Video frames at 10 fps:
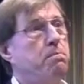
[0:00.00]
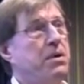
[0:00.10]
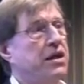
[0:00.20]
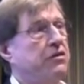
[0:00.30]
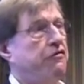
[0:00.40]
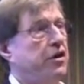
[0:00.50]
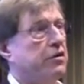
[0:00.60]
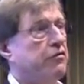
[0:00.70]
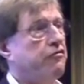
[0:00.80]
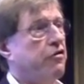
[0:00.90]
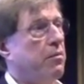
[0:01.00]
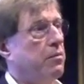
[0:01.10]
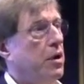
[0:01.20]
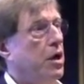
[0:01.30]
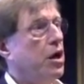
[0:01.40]
benefit
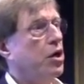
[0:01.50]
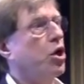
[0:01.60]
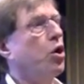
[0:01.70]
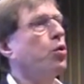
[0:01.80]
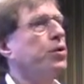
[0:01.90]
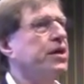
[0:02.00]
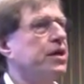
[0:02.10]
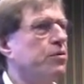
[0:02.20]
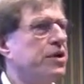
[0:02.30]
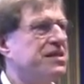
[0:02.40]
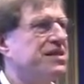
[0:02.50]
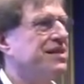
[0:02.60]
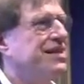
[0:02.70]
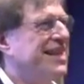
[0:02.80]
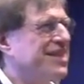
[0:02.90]
from coherent
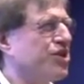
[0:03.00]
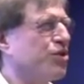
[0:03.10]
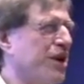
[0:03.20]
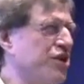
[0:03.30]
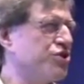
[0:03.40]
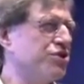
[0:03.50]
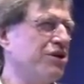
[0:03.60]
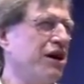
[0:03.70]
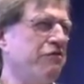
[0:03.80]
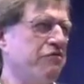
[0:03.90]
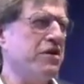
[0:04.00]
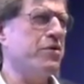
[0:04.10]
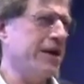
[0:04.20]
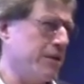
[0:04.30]
integration of theory and